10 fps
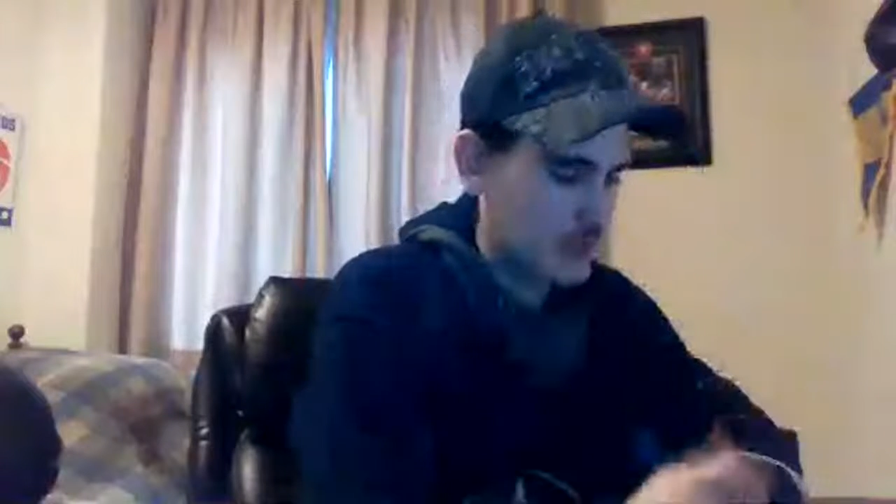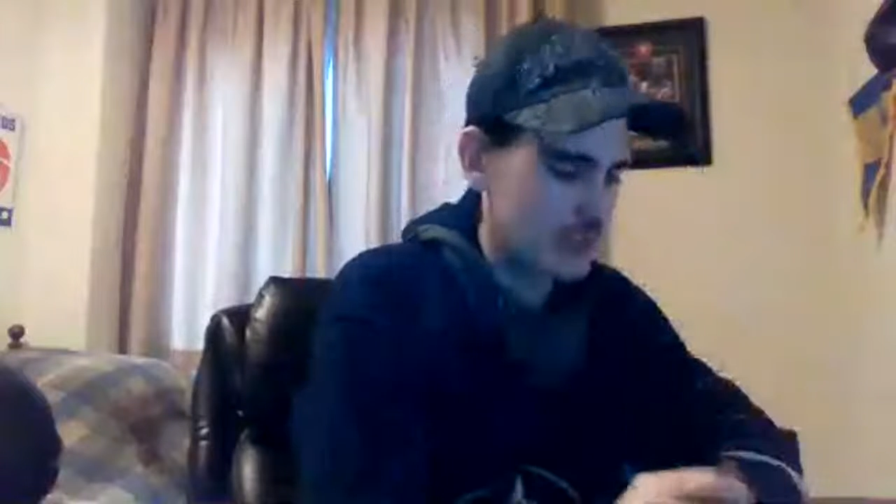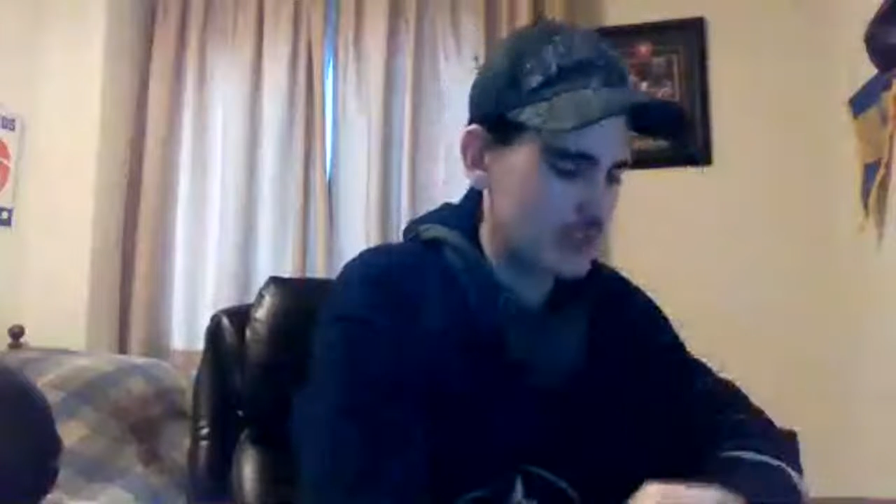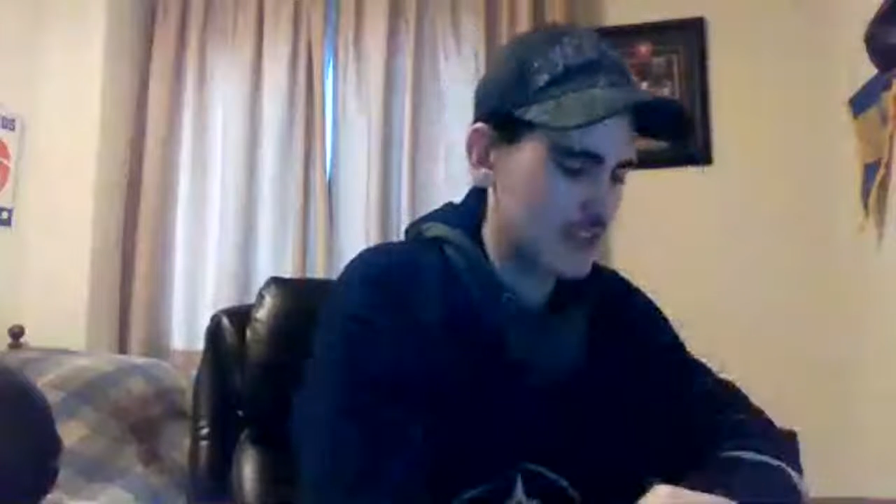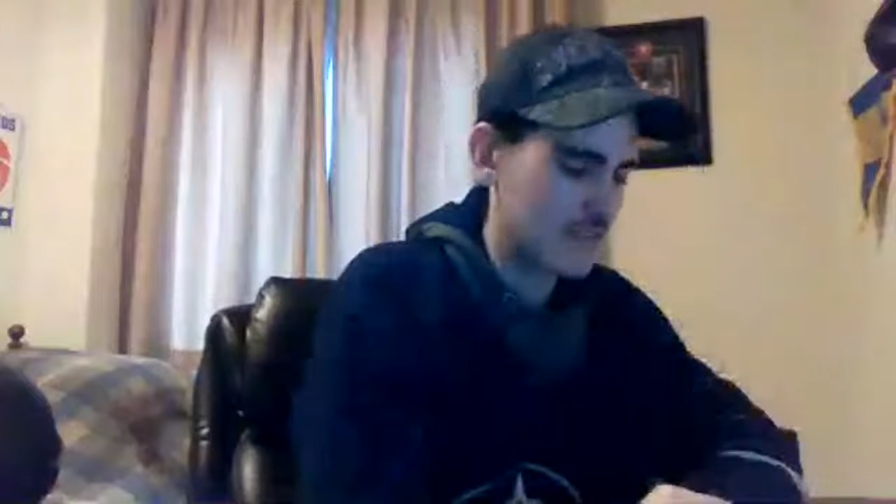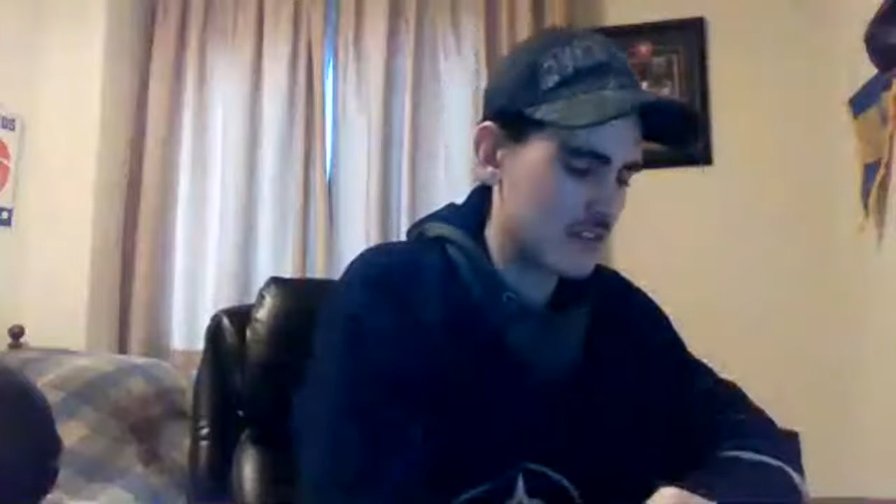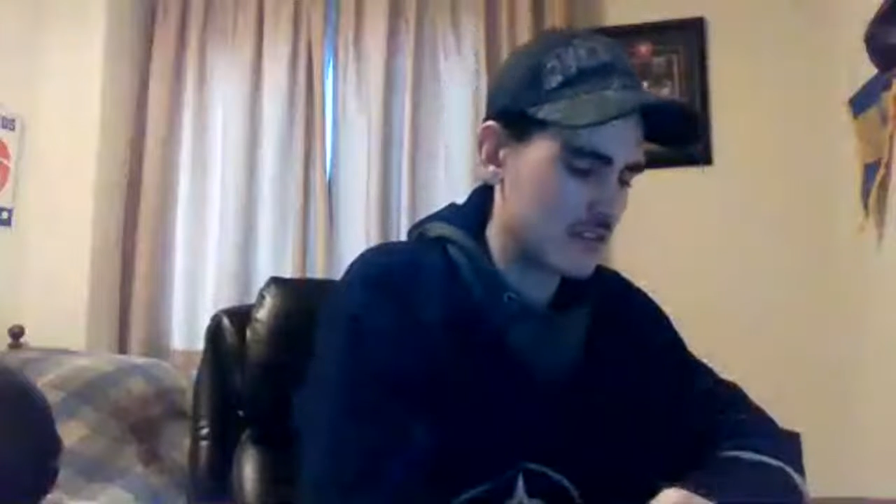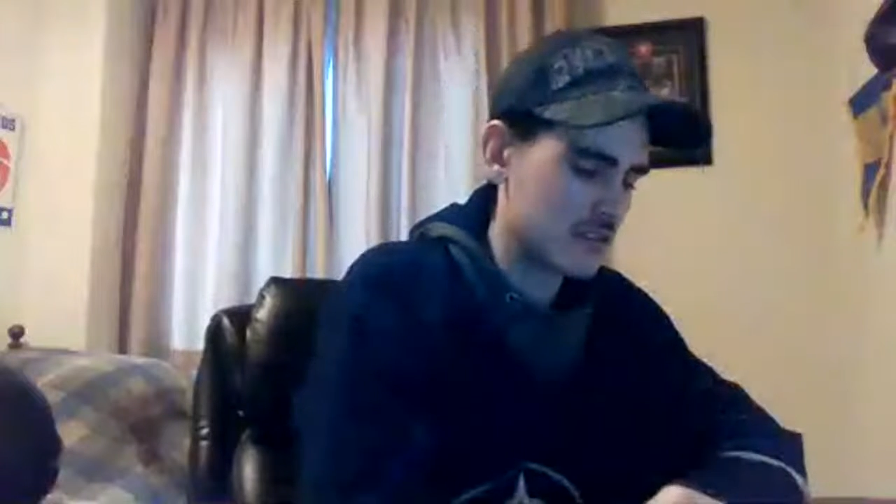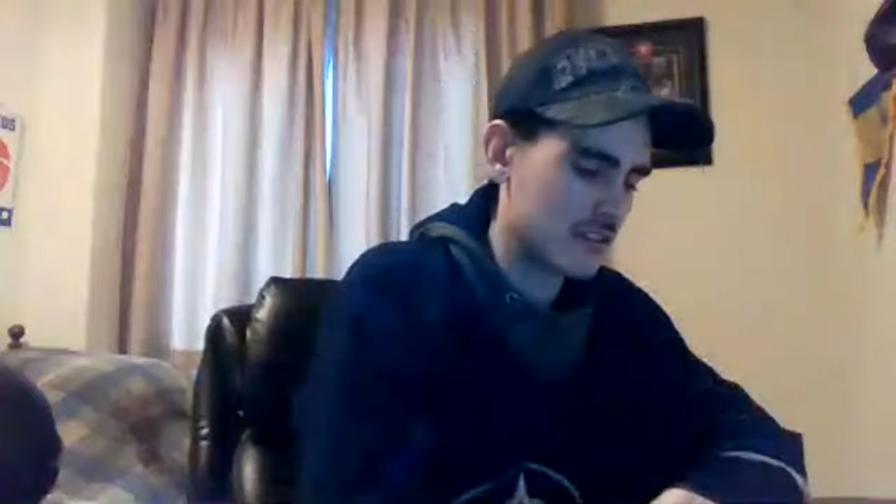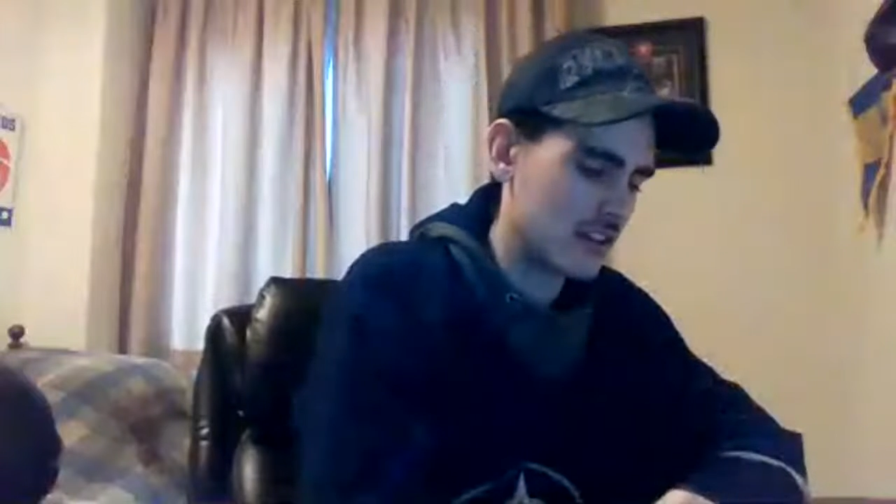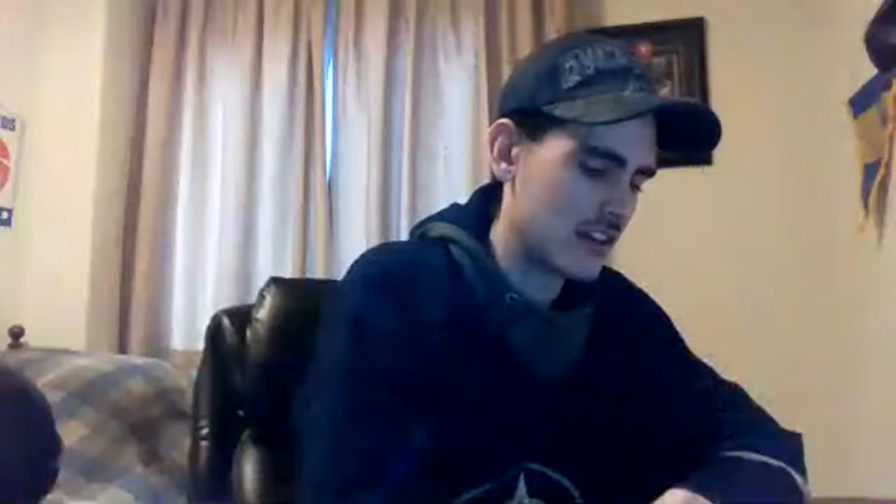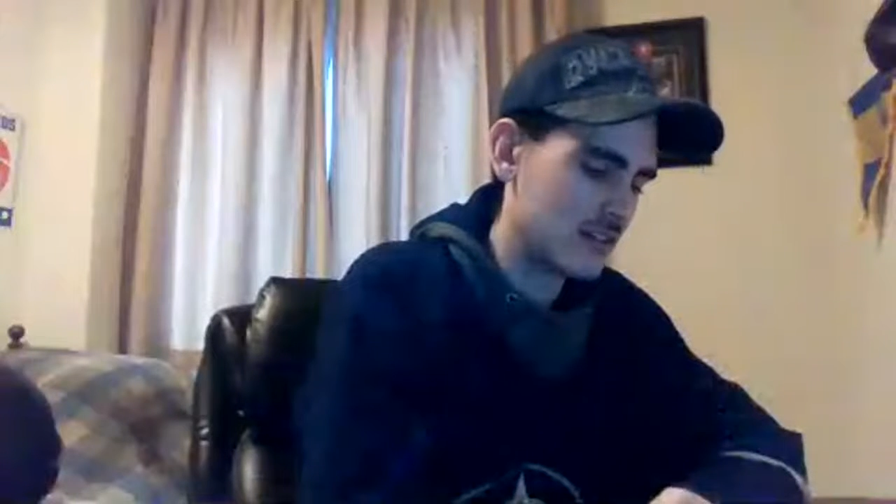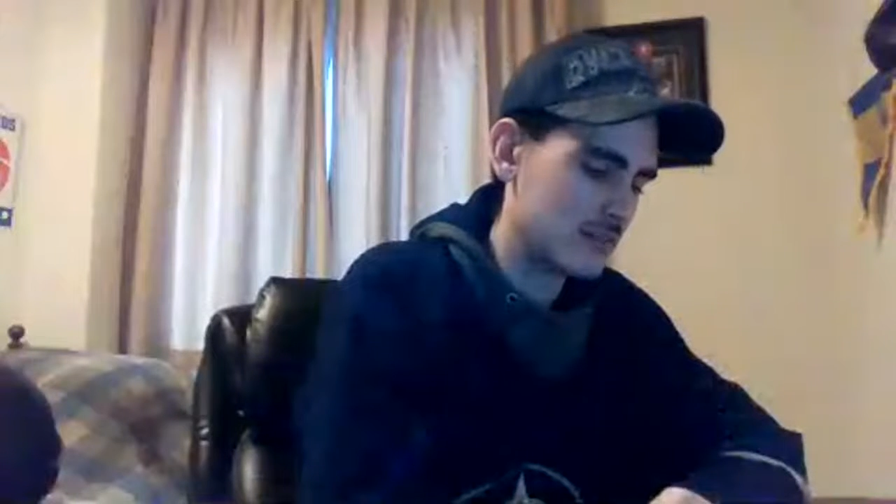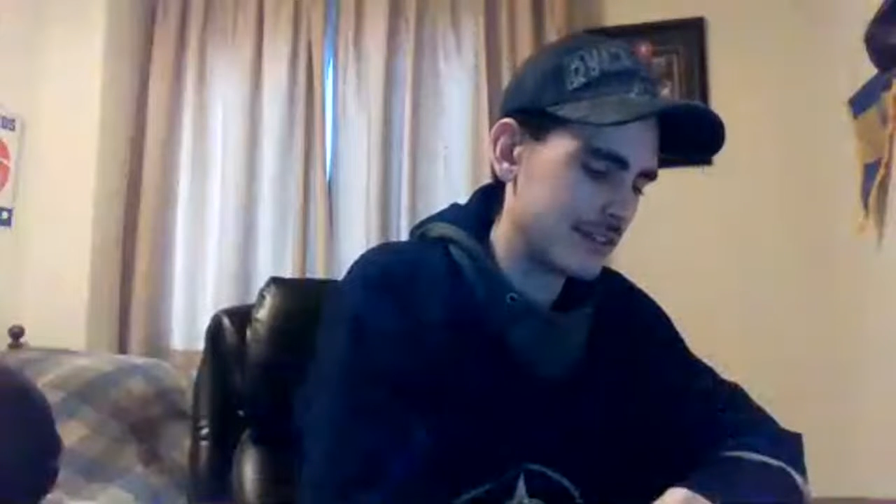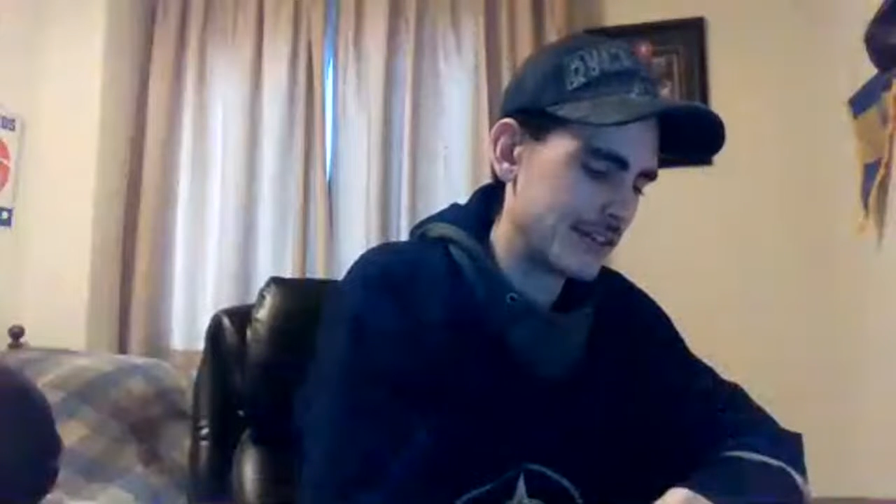why I didn't give that as a
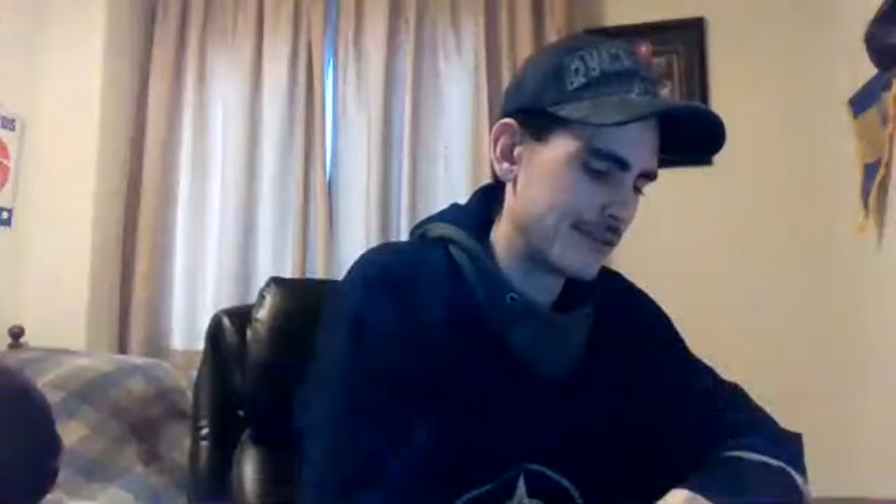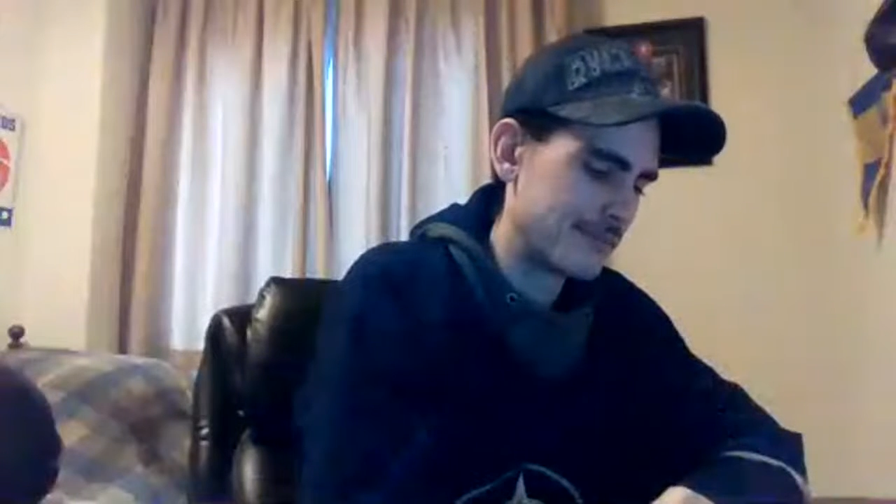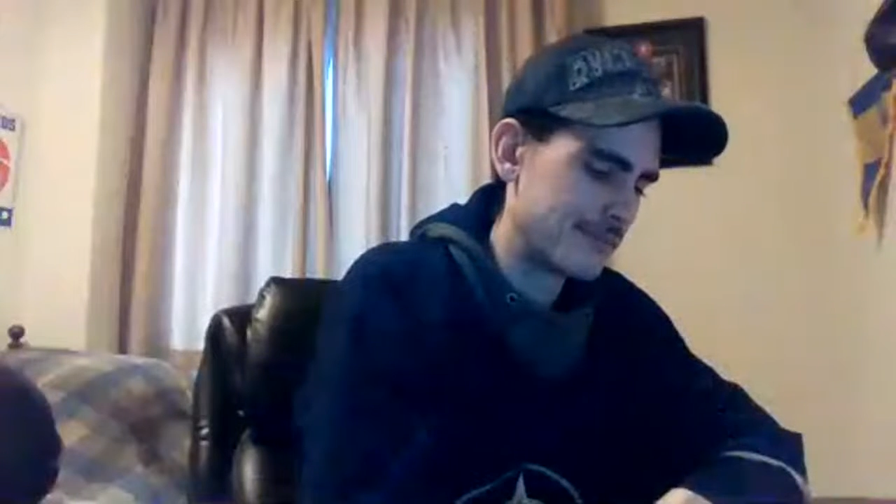client play.